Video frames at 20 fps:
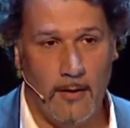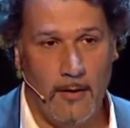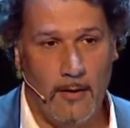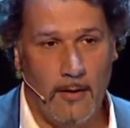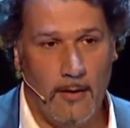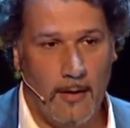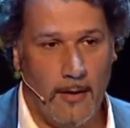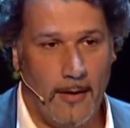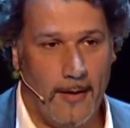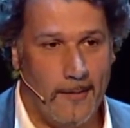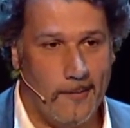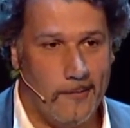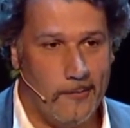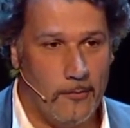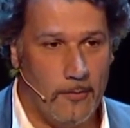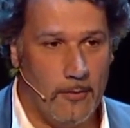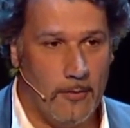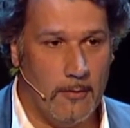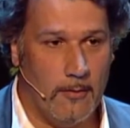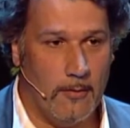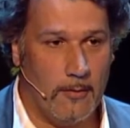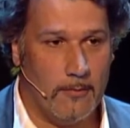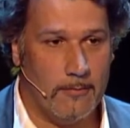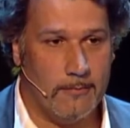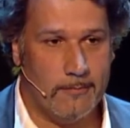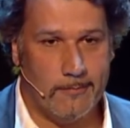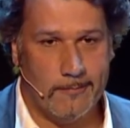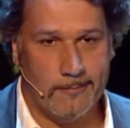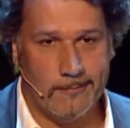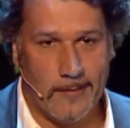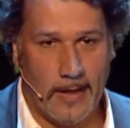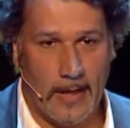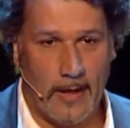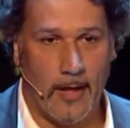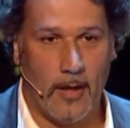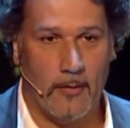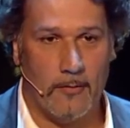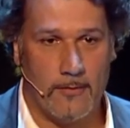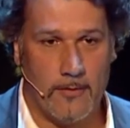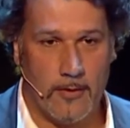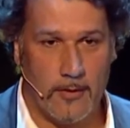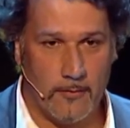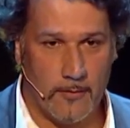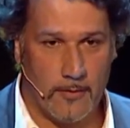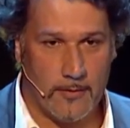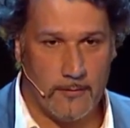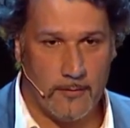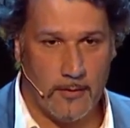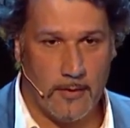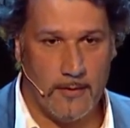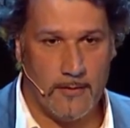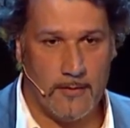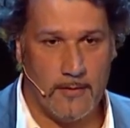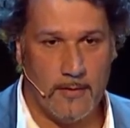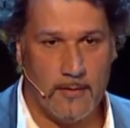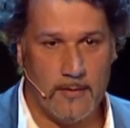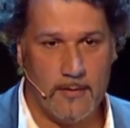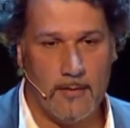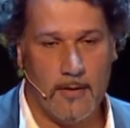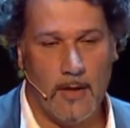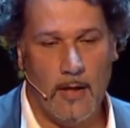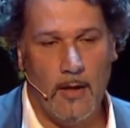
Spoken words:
to your cloud service, for instance.